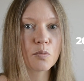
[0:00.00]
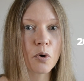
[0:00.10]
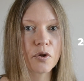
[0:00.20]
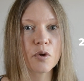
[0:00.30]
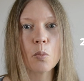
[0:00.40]

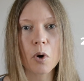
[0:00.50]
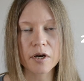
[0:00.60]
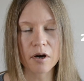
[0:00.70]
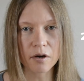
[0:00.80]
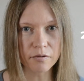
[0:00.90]
more than
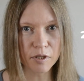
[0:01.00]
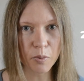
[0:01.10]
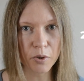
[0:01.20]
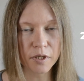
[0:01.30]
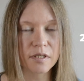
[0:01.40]
100
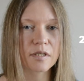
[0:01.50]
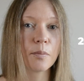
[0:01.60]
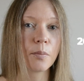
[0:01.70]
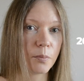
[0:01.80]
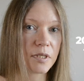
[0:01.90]
points
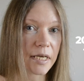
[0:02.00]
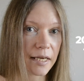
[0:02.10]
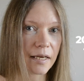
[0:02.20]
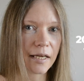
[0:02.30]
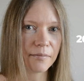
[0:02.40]

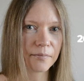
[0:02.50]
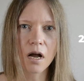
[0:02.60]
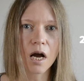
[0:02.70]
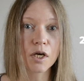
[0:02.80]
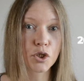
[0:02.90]
daily.
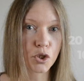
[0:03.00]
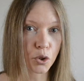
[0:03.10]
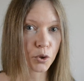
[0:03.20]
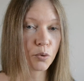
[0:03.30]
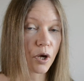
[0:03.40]
I'll show
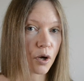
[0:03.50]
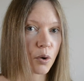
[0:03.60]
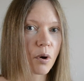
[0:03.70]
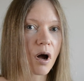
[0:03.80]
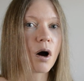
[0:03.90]
you
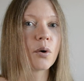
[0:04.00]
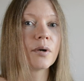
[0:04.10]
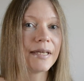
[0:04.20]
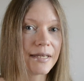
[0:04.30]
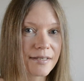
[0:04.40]
now how
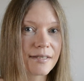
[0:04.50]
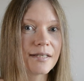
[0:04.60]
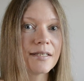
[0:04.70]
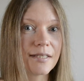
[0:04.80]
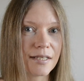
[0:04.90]

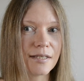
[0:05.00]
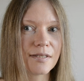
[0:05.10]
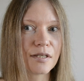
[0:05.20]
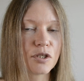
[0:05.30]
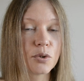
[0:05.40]
easy it
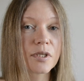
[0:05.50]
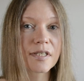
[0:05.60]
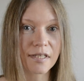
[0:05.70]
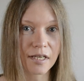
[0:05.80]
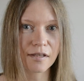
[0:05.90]
is to
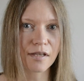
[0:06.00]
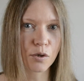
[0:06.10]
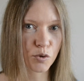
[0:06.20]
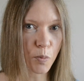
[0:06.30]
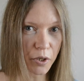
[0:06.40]
exceed
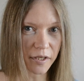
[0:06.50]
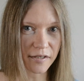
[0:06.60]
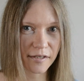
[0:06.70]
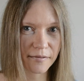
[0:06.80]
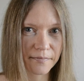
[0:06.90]
those
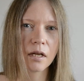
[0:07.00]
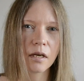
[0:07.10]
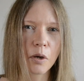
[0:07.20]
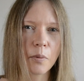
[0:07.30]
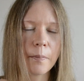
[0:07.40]
points.
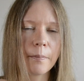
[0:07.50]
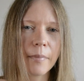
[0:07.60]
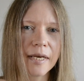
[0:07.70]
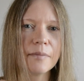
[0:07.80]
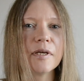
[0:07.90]
Now,
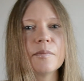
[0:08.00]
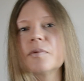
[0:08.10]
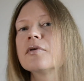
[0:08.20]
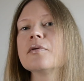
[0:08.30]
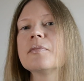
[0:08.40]
many
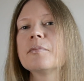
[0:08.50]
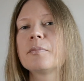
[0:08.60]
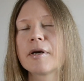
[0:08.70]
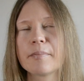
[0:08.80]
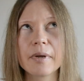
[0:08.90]
people
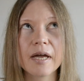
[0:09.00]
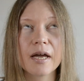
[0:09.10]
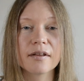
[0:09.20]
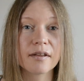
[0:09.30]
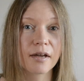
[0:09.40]

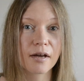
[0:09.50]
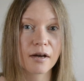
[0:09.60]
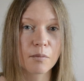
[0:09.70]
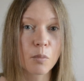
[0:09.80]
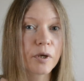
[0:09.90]
prepare
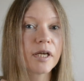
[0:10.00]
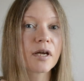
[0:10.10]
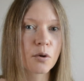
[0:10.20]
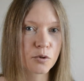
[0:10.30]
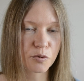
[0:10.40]
their
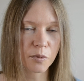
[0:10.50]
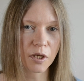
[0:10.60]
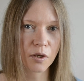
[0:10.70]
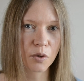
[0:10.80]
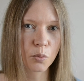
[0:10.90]
morning
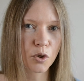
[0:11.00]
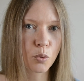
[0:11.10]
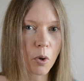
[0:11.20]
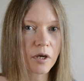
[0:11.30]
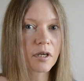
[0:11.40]
oatmeal with
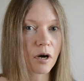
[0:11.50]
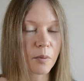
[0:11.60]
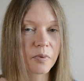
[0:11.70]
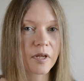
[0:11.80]
1 cup,